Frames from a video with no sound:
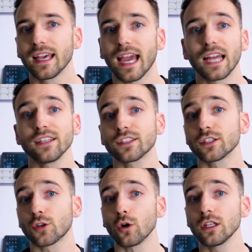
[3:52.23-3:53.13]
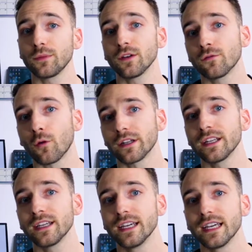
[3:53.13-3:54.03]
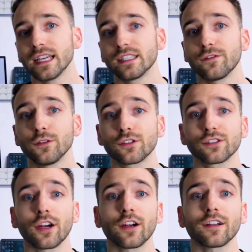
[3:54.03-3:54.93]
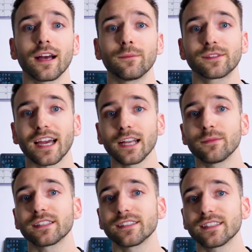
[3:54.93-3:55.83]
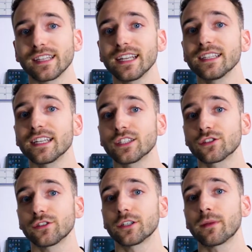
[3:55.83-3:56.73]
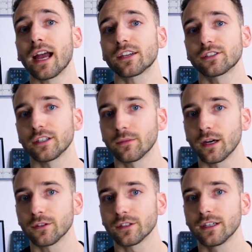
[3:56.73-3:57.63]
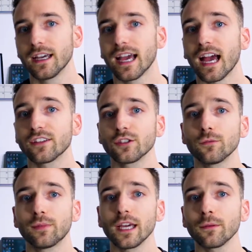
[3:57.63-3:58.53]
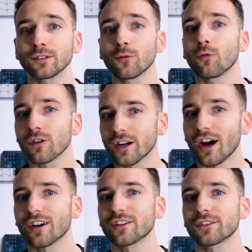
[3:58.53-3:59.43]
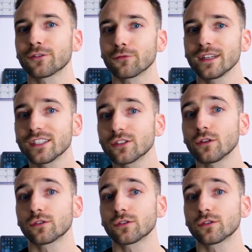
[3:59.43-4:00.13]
And this could totally be avoided if you start a side business in an industry you're passionate about, as you'll be able to work harder to reach those